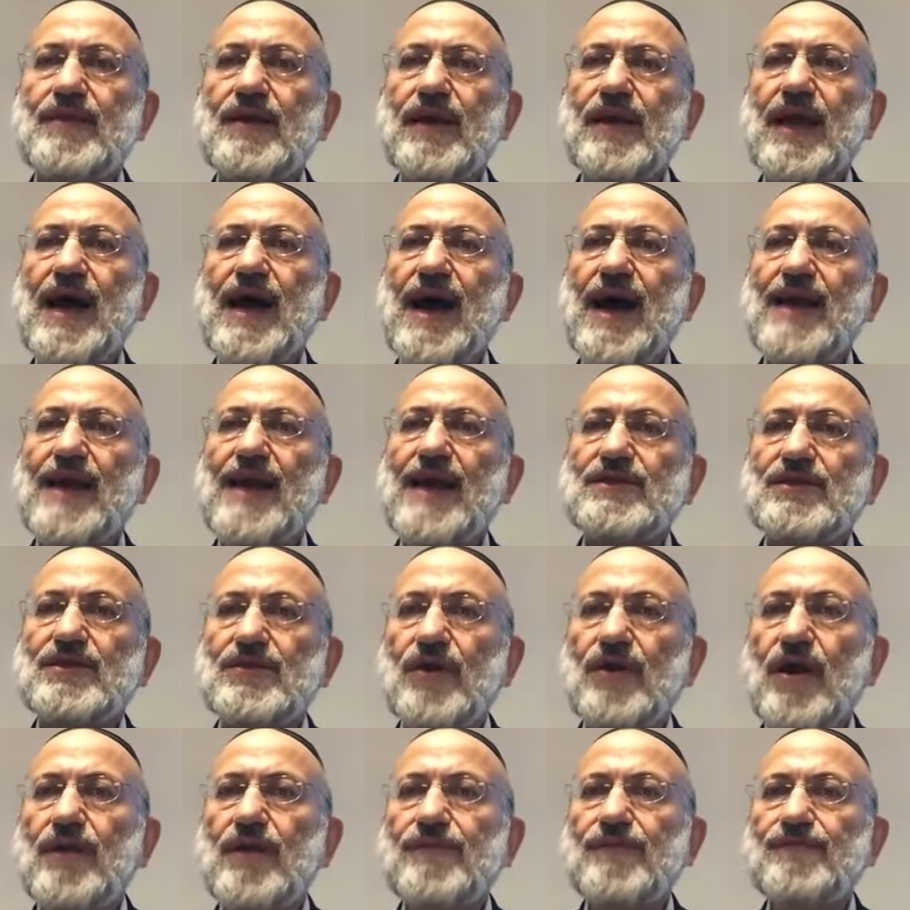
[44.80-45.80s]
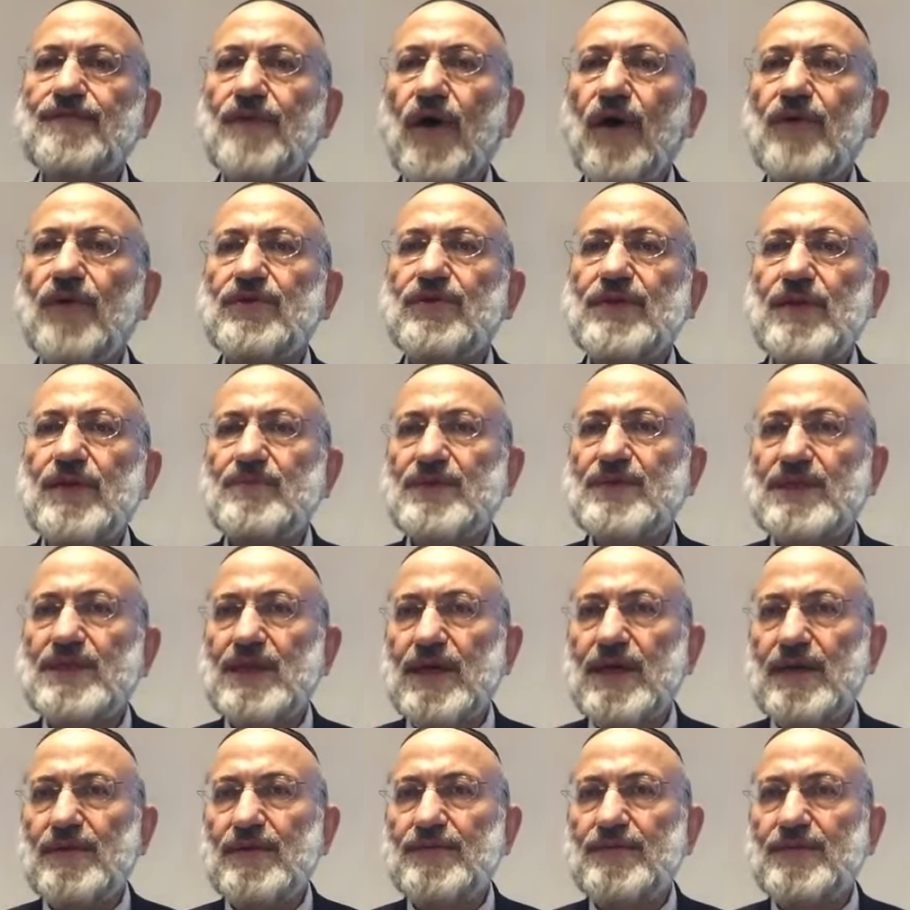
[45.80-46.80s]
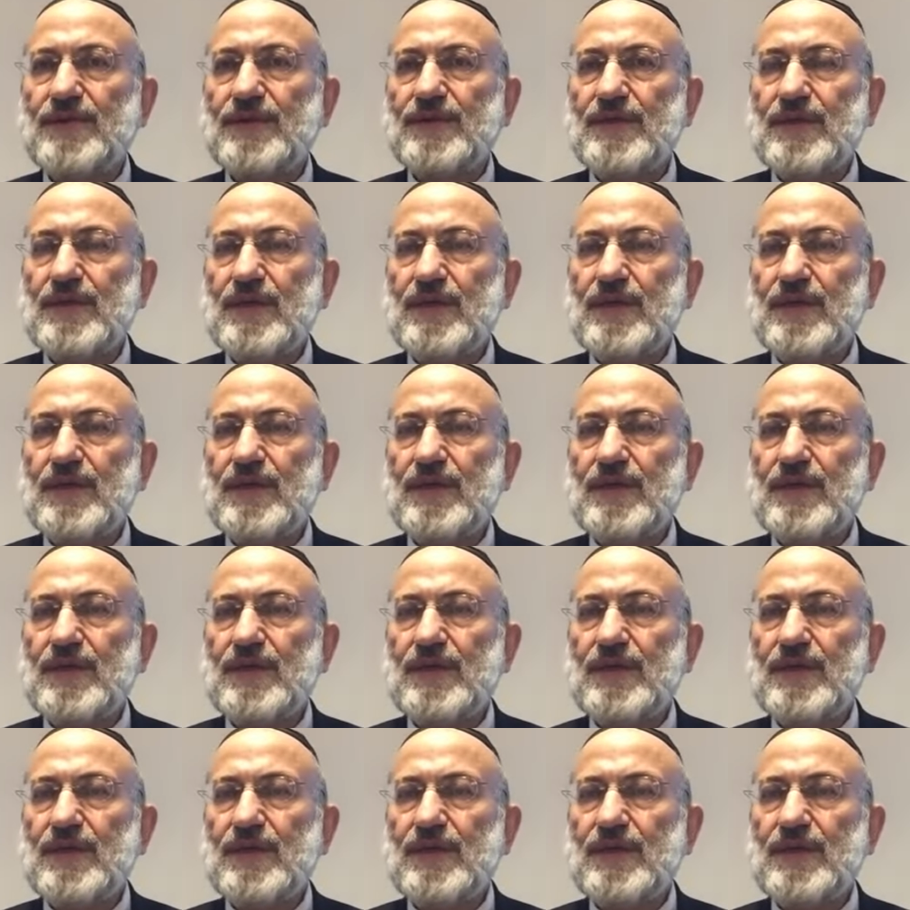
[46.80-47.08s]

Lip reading: the Halisrael found themselves